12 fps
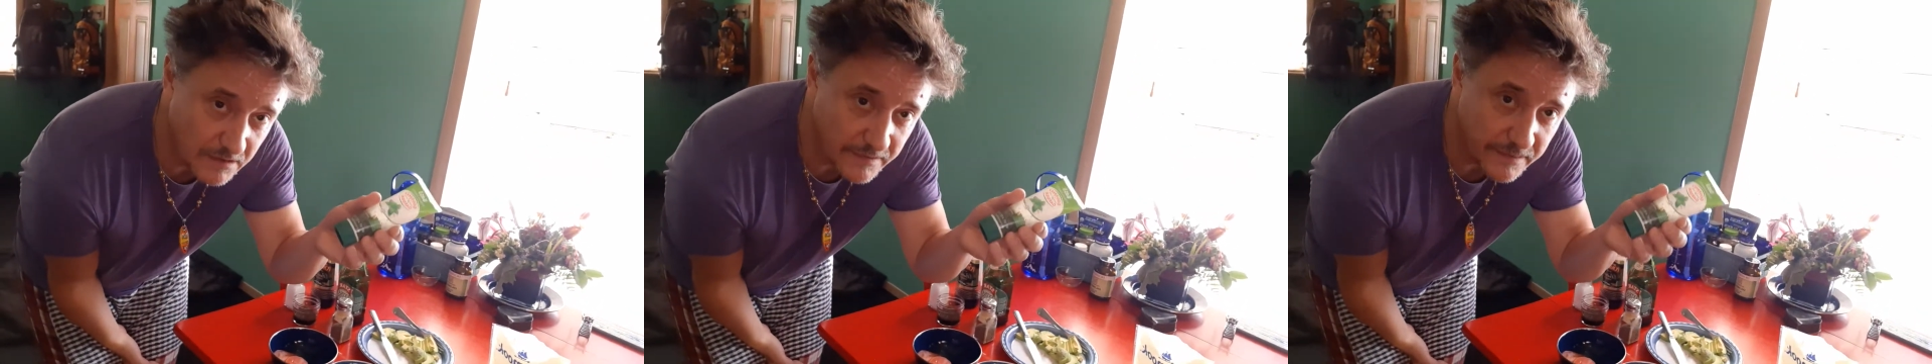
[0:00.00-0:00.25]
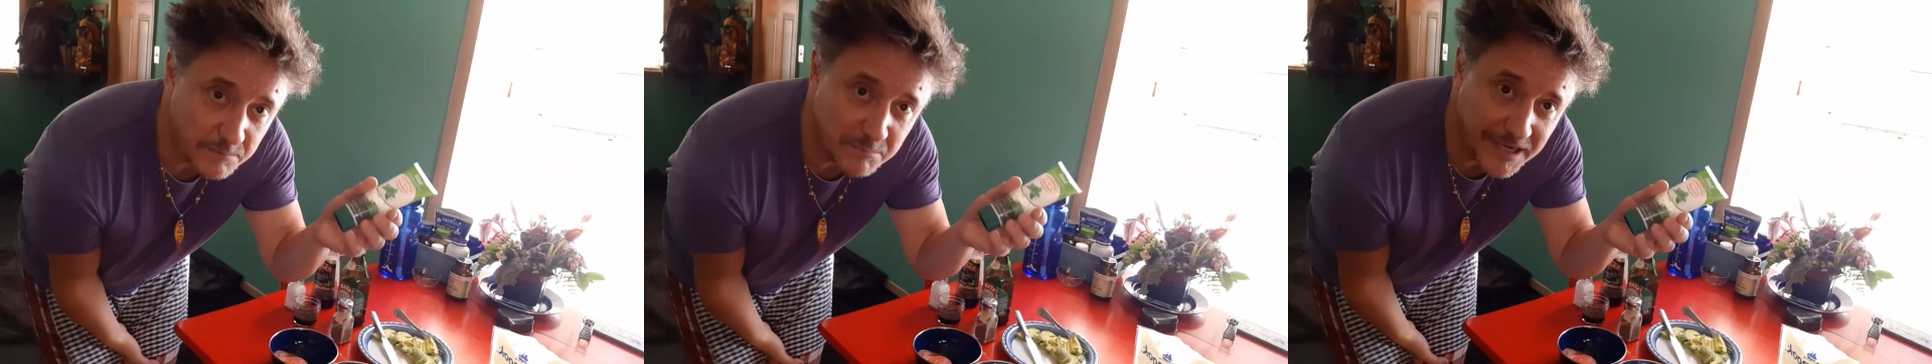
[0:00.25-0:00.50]
on
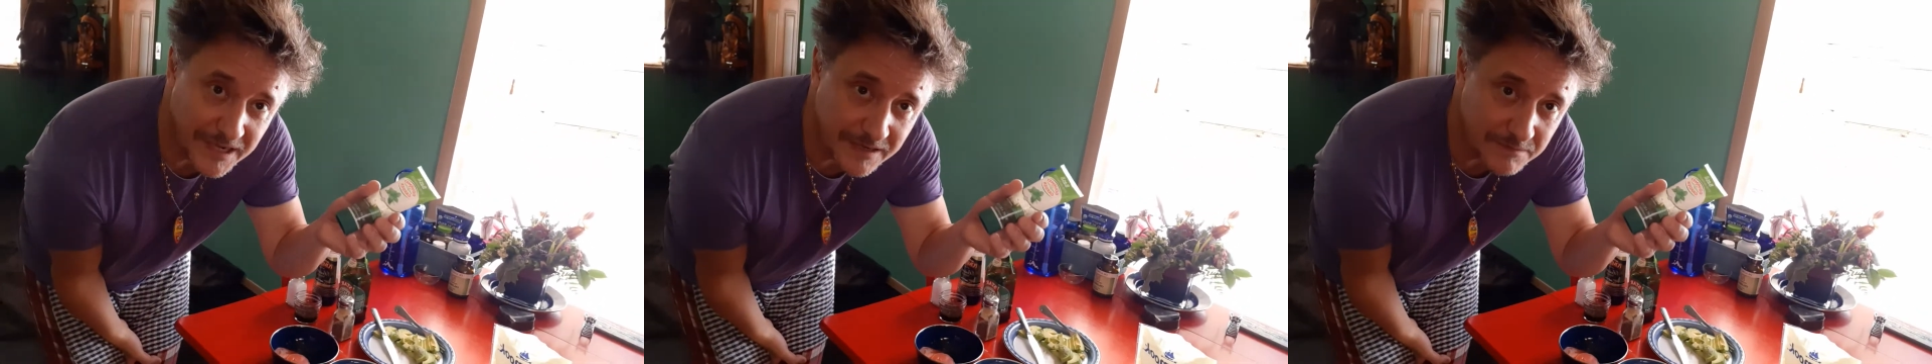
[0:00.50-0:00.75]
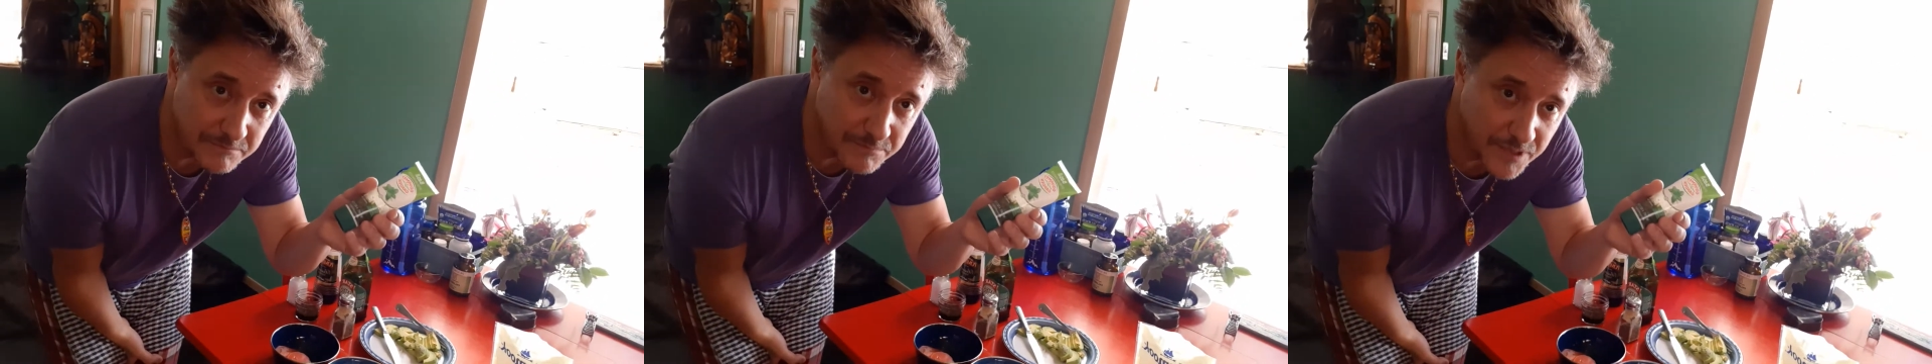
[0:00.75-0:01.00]
the
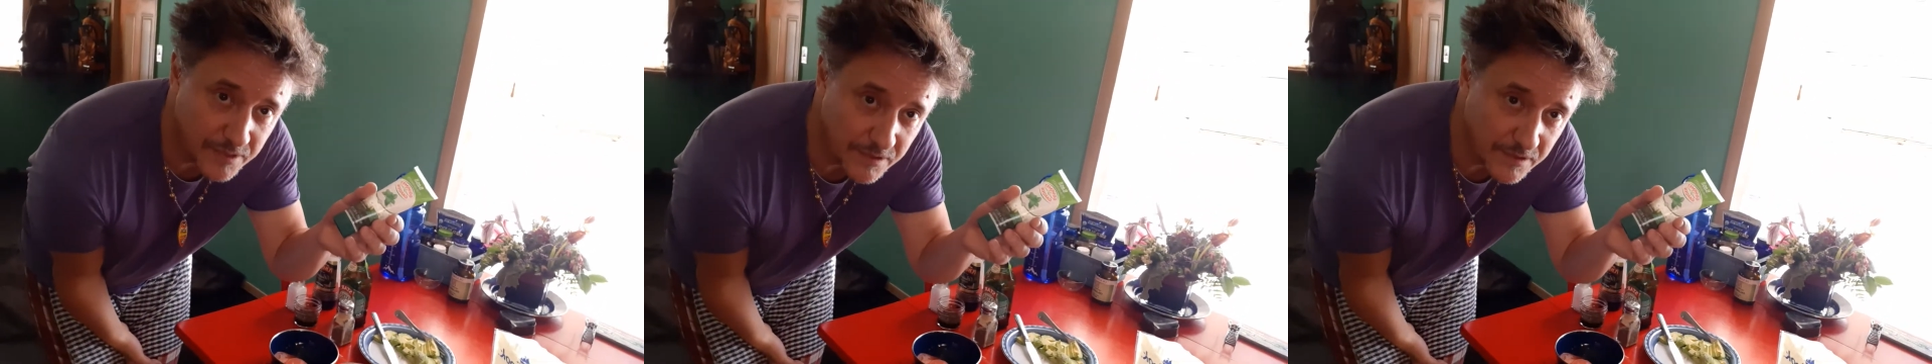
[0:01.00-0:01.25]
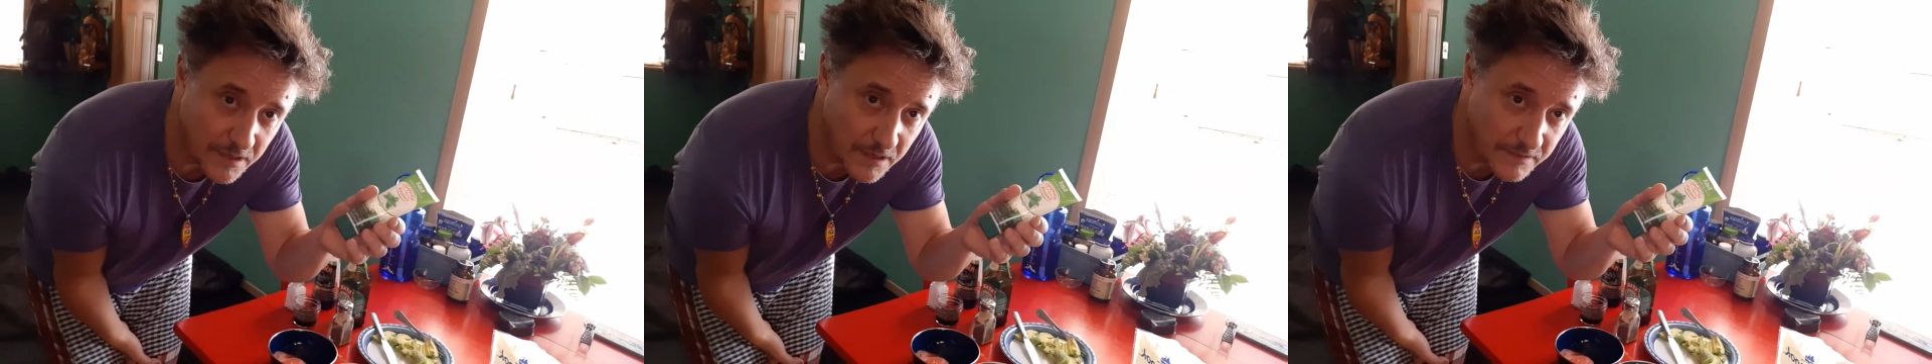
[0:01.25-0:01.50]
bottom
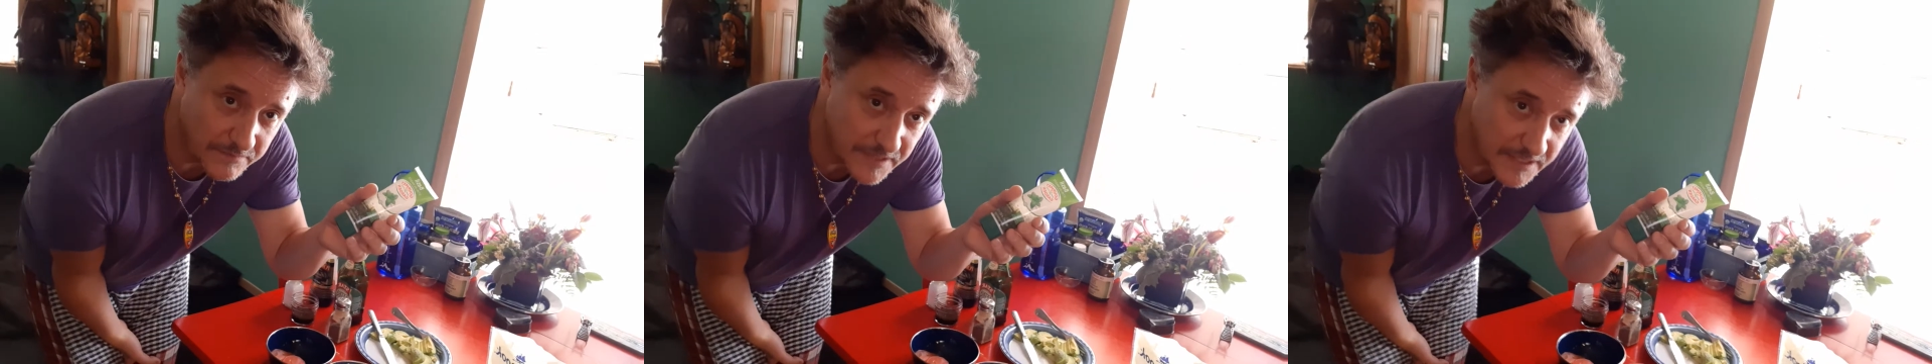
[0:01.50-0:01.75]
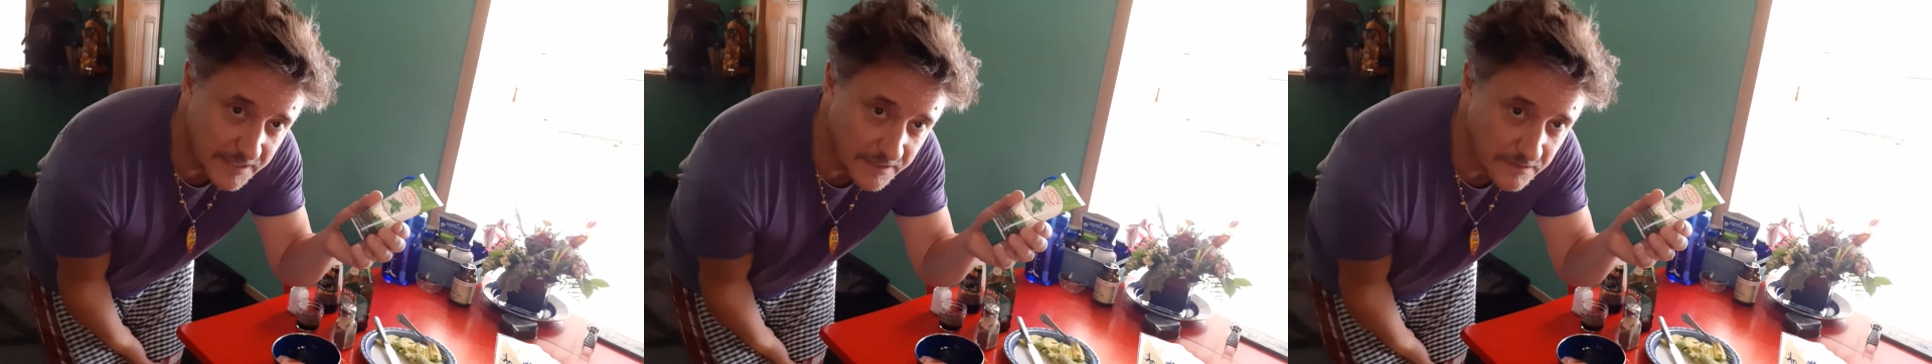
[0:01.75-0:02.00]
part of the
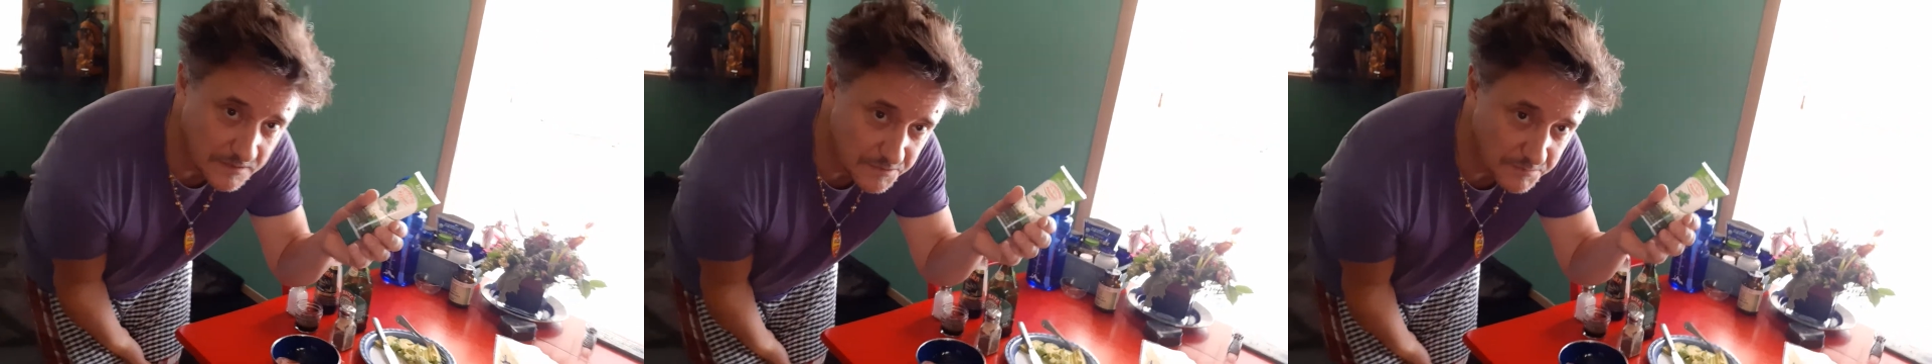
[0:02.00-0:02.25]
English